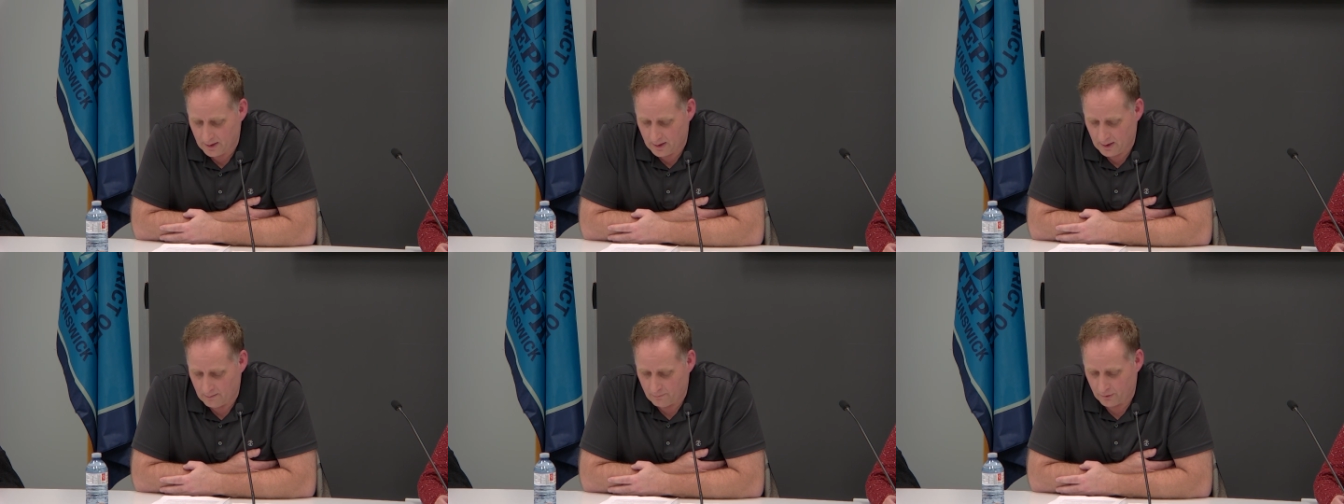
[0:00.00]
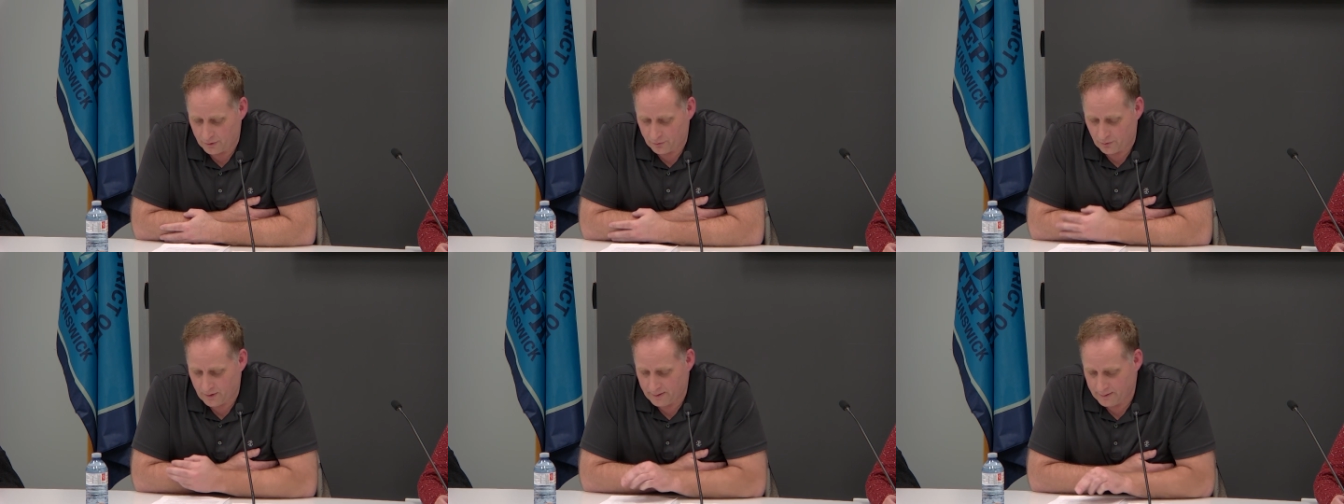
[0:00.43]

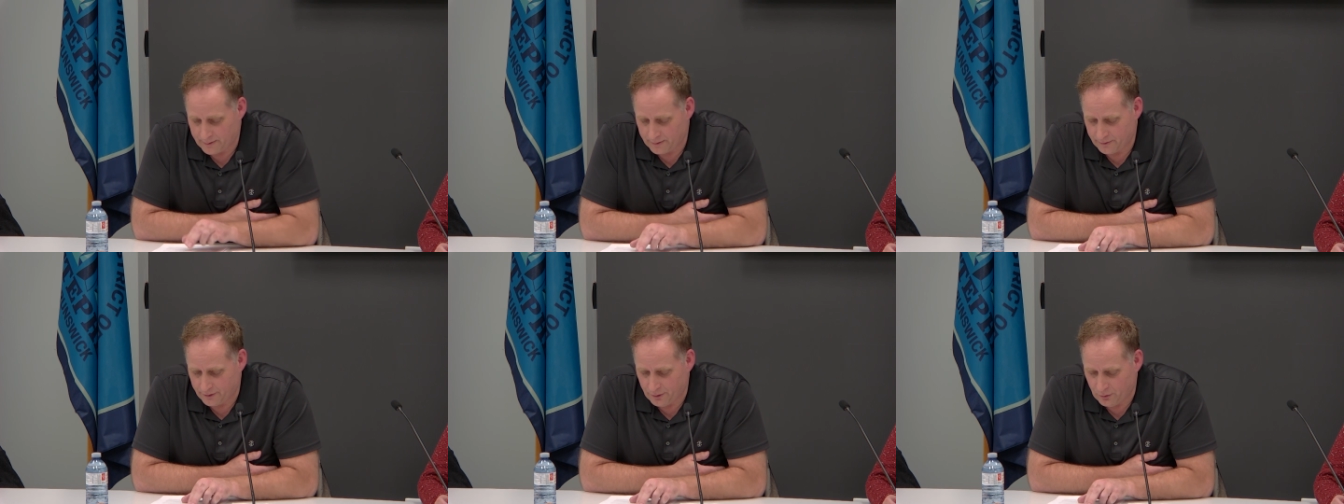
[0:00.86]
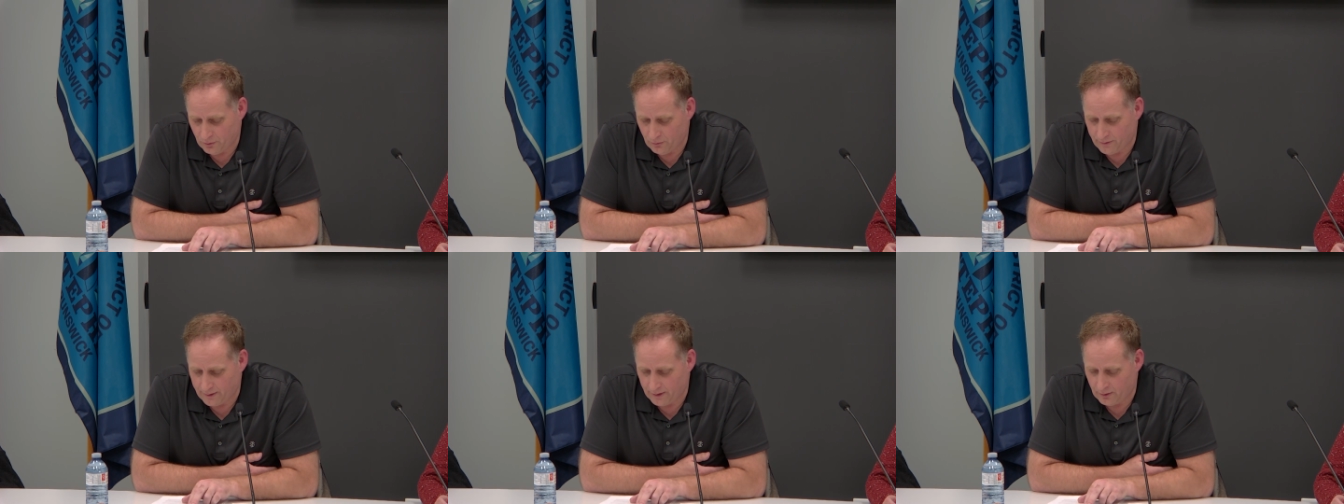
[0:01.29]
pursuant to
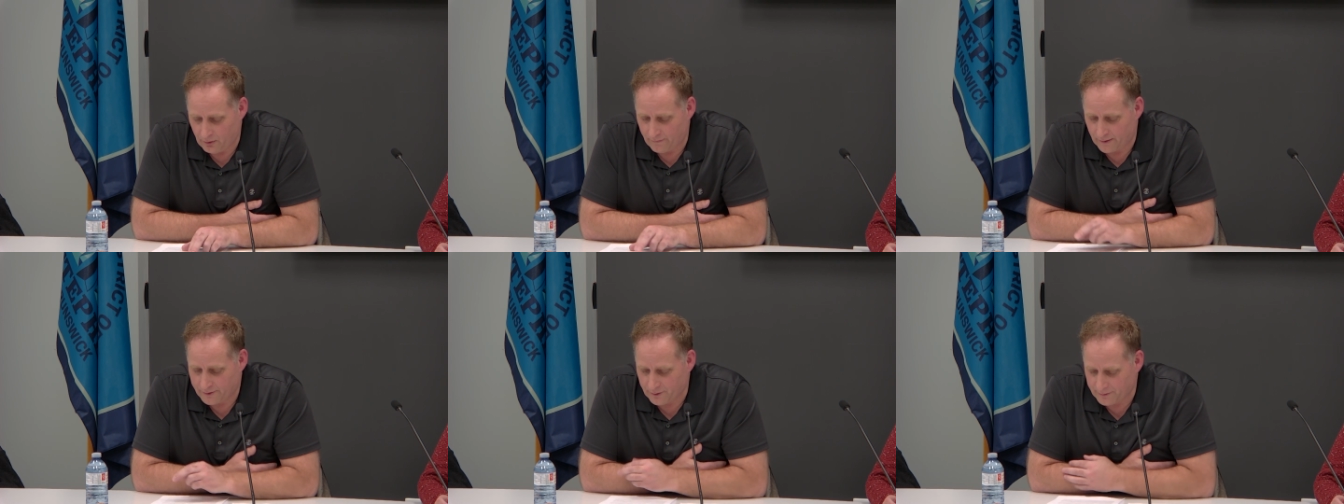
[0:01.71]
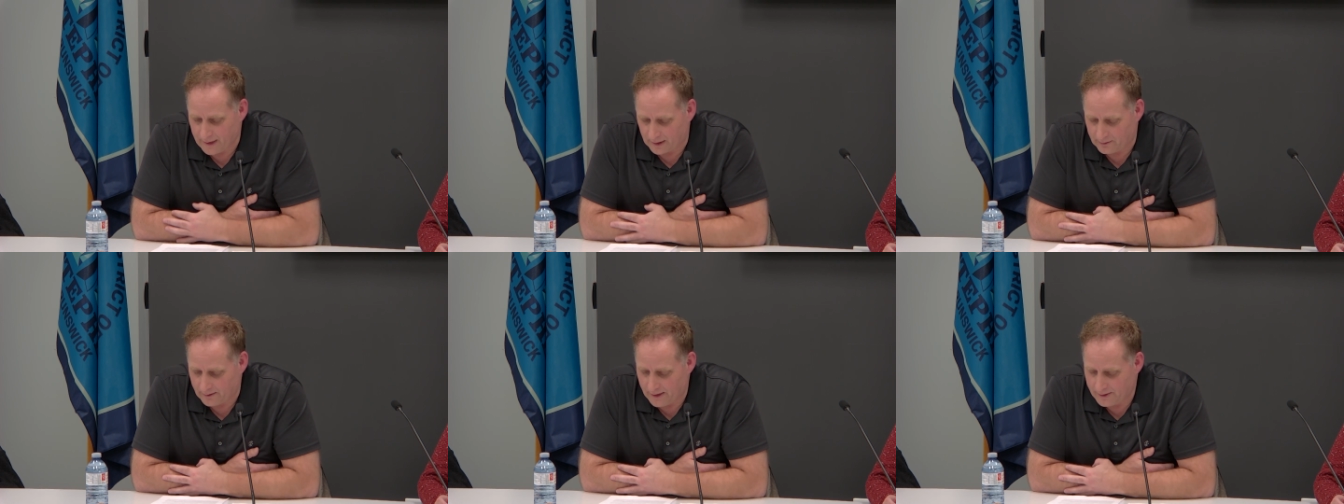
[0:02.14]
the Universal
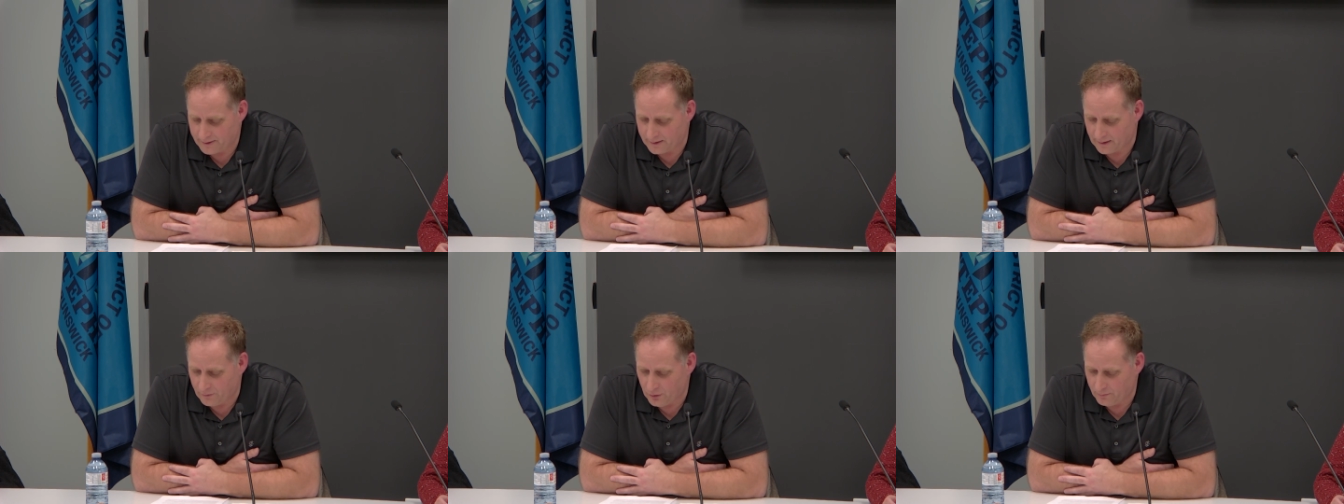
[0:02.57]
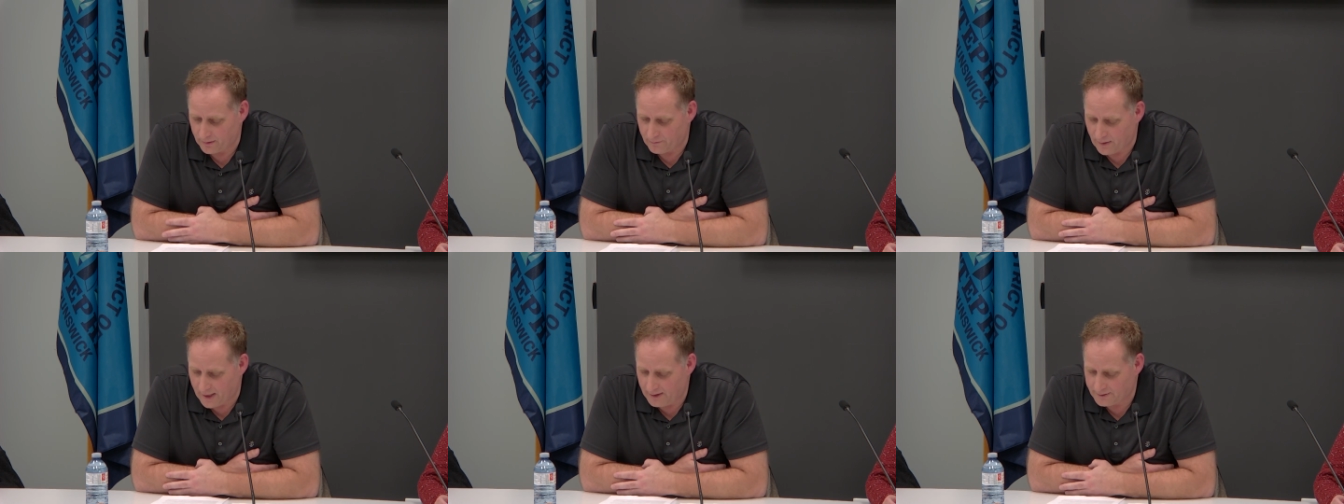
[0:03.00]
Declaration of Human
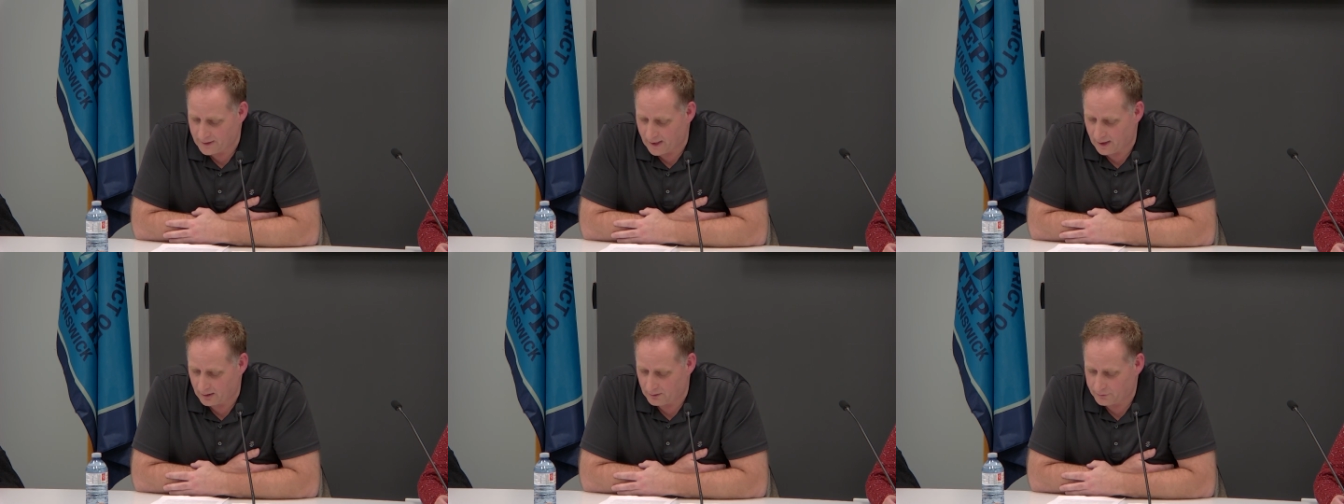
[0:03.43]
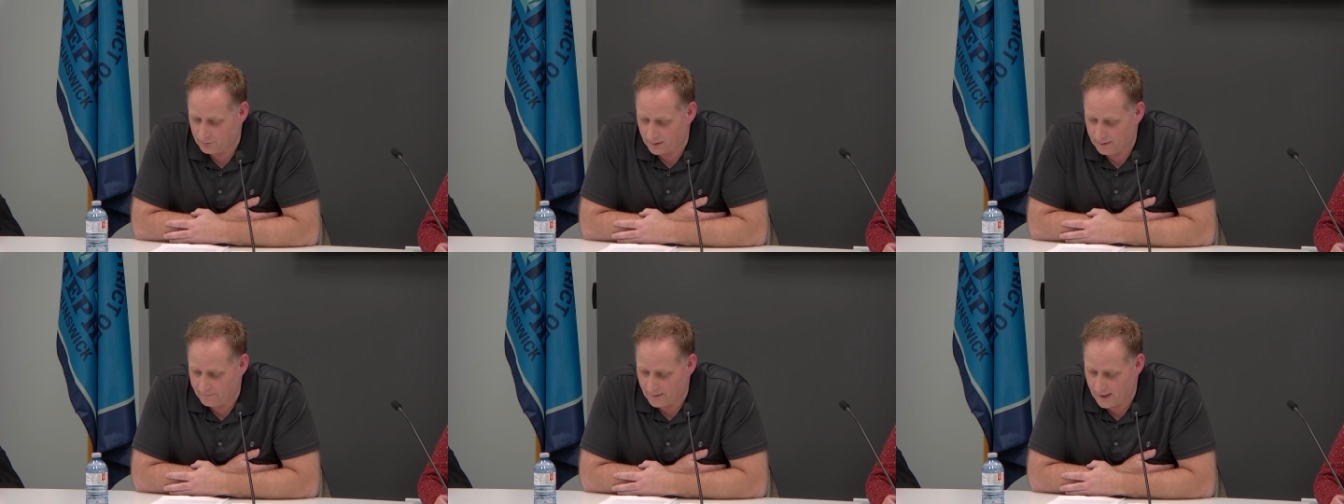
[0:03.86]
Rights, Article
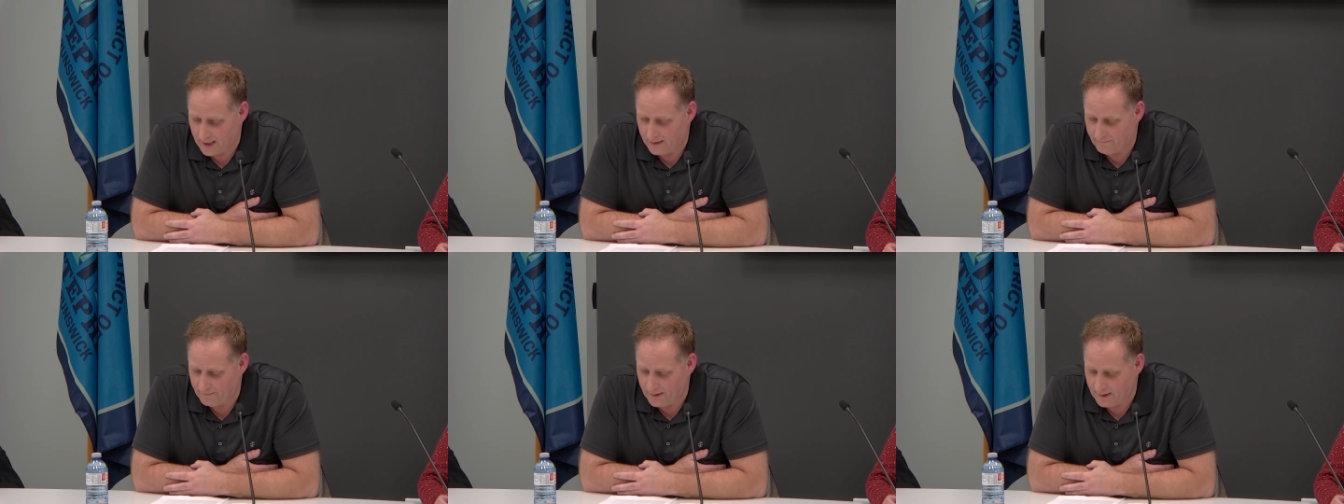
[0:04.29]
25,